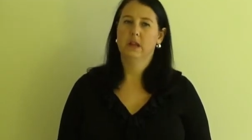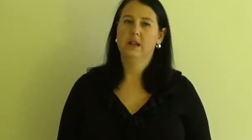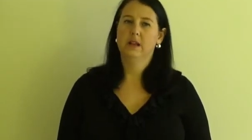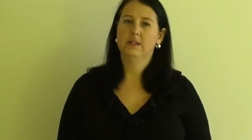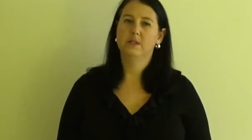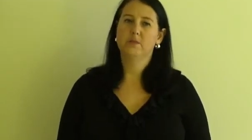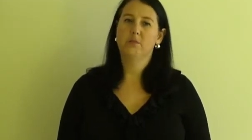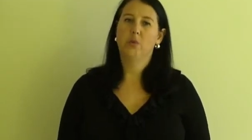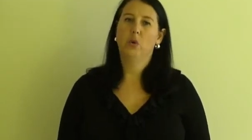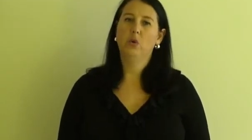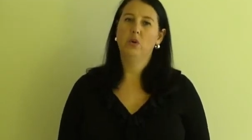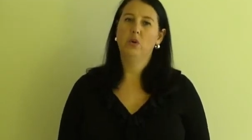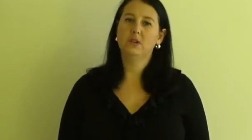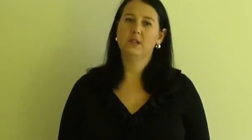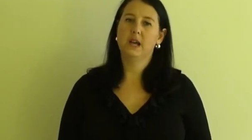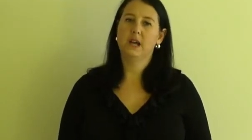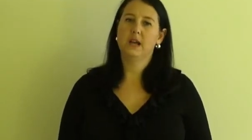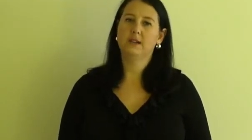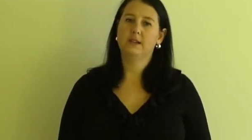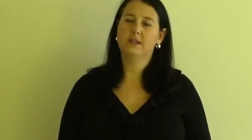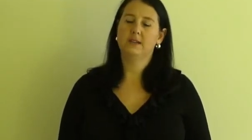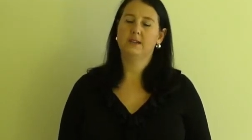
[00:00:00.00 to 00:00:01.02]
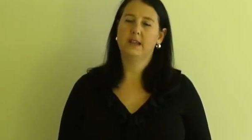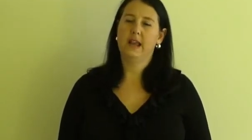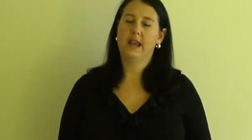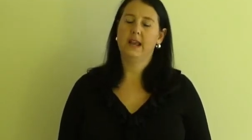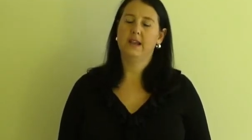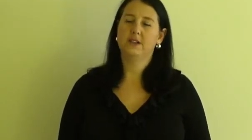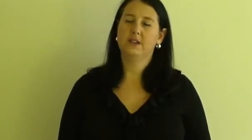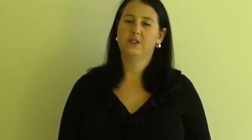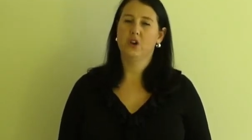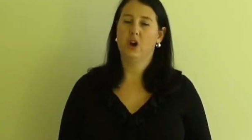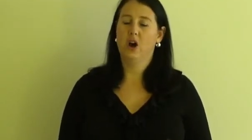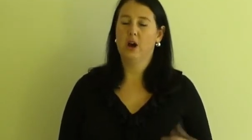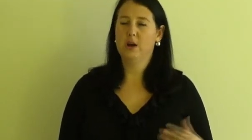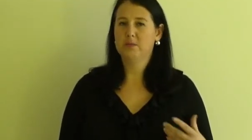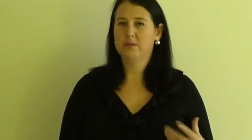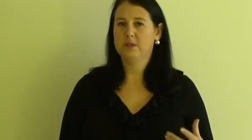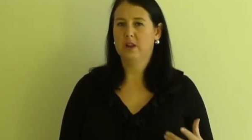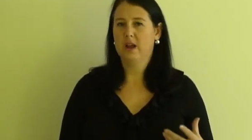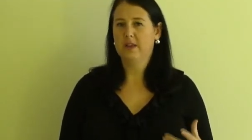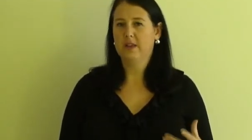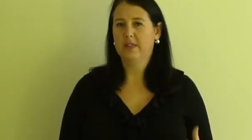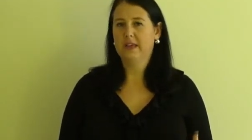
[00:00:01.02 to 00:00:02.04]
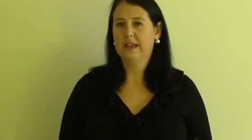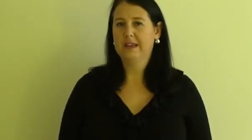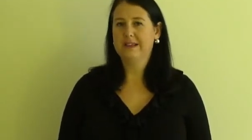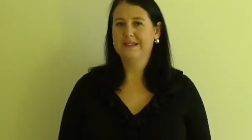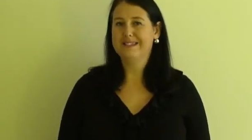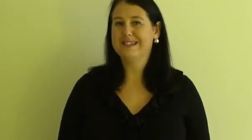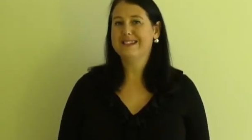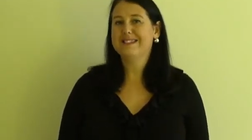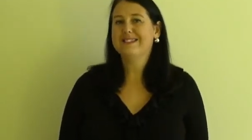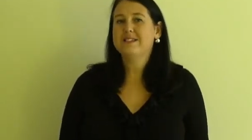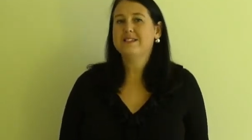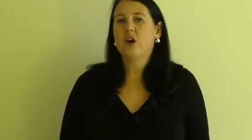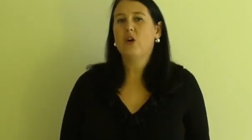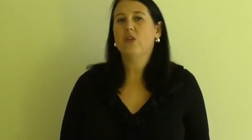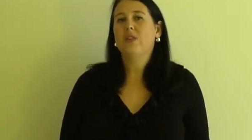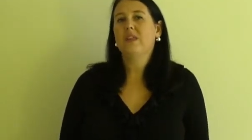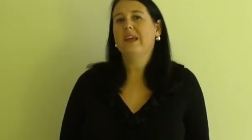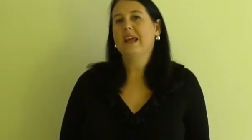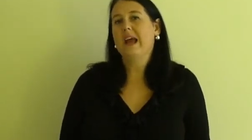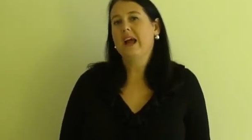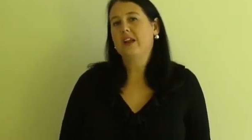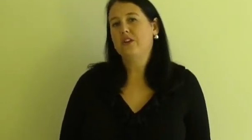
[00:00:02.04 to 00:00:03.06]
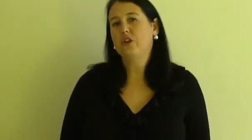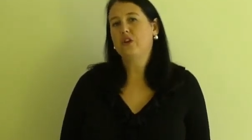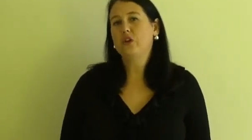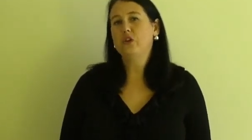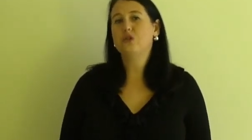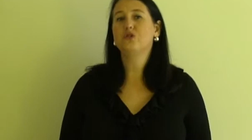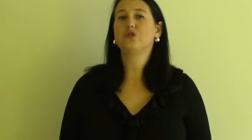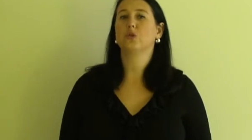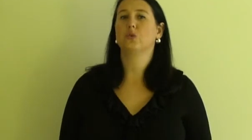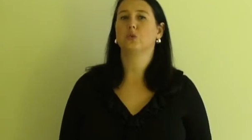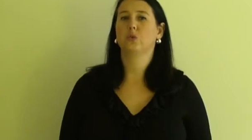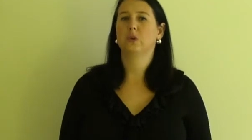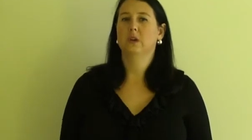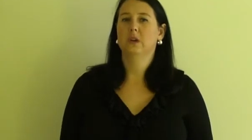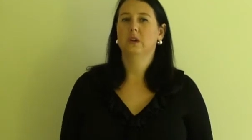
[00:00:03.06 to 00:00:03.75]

It's important to understand at times like these that it's nothing unusual.